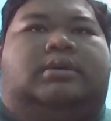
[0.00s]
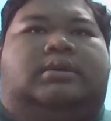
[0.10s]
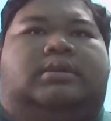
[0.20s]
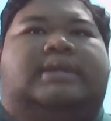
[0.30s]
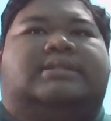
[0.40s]

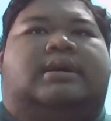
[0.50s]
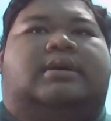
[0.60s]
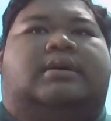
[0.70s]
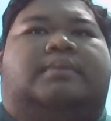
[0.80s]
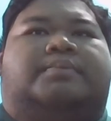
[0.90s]
That's
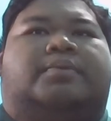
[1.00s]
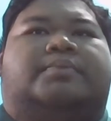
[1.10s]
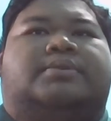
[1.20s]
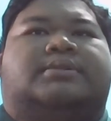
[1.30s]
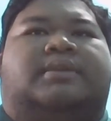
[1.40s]

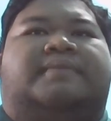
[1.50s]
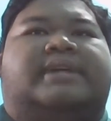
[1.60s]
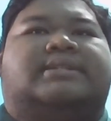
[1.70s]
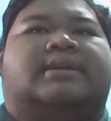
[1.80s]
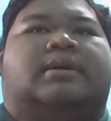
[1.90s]
proposed
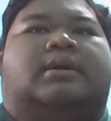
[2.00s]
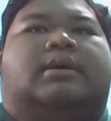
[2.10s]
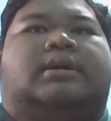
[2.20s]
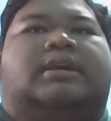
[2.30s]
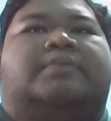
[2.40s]
device.
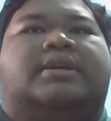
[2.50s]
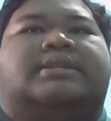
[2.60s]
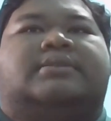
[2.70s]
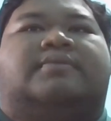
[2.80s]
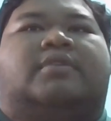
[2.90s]
A keyboard
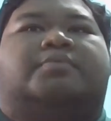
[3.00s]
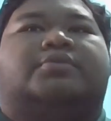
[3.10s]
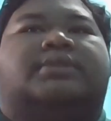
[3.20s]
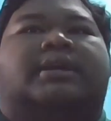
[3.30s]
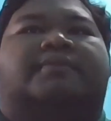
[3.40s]
is for
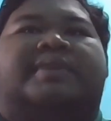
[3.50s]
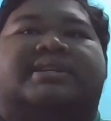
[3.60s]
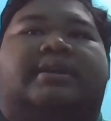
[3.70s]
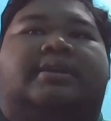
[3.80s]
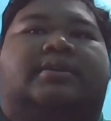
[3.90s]
putting
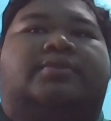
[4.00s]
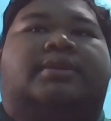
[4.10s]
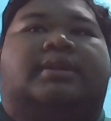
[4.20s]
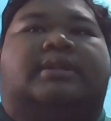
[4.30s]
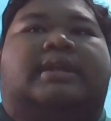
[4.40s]
information
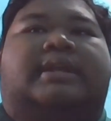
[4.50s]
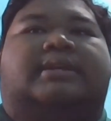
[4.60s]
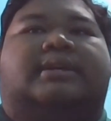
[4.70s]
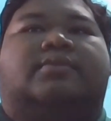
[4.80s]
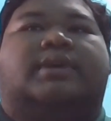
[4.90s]
including
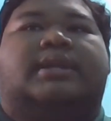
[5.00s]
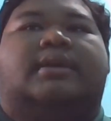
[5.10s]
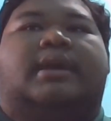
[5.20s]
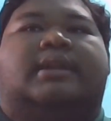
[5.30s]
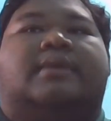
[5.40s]
letter, word,
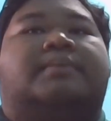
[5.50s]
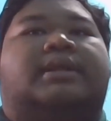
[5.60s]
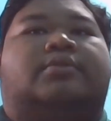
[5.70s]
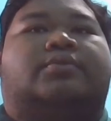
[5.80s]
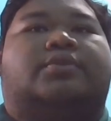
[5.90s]
and number
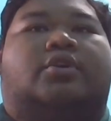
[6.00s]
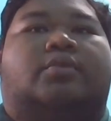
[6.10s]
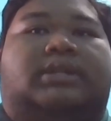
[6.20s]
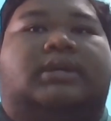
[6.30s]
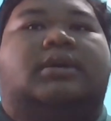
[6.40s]
into your
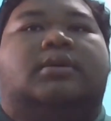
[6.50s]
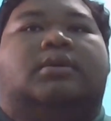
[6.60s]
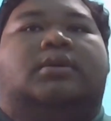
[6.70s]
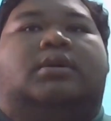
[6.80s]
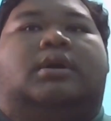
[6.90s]
computer.
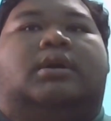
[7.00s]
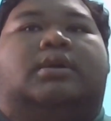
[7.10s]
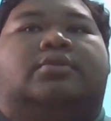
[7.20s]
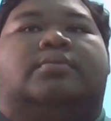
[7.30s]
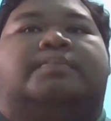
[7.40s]

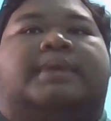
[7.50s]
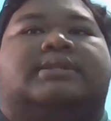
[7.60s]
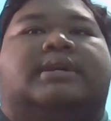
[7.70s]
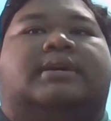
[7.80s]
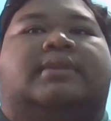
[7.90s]
You press
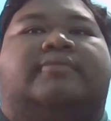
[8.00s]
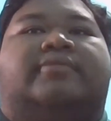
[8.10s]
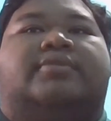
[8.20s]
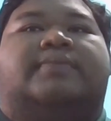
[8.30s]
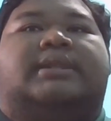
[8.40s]
the
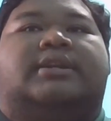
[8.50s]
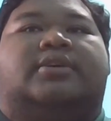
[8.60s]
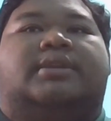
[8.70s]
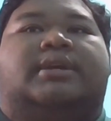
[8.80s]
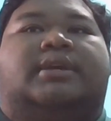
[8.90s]
individual button
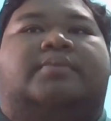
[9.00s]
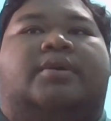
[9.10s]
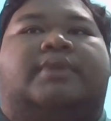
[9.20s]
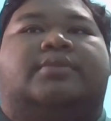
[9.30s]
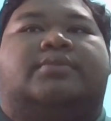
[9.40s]
on the keyboard
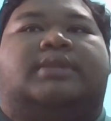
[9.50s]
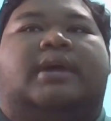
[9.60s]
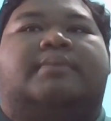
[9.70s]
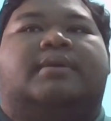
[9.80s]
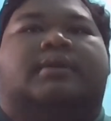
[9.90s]
when you type.